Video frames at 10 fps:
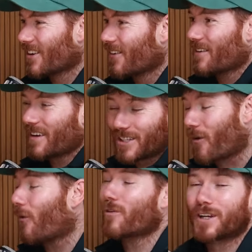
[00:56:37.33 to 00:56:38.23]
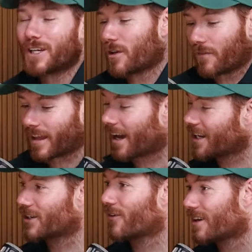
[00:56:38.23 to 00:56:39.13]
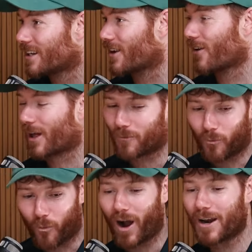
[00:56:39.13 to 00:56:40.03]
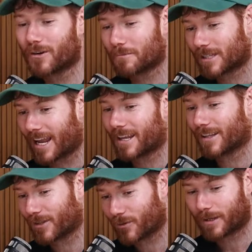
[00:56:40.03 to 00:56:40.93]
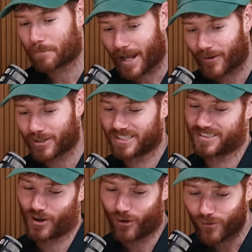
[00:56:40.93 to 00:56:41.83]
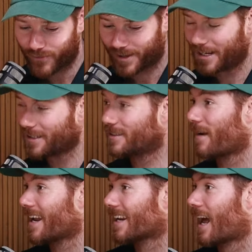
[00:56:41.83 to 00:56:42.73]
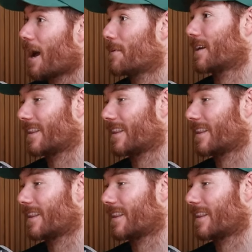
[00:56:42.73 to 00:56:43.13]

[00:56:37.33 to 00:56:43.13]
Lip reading: You know what I mean? You've done it. You already know, like, why not take a little bet on yourself to make it happen?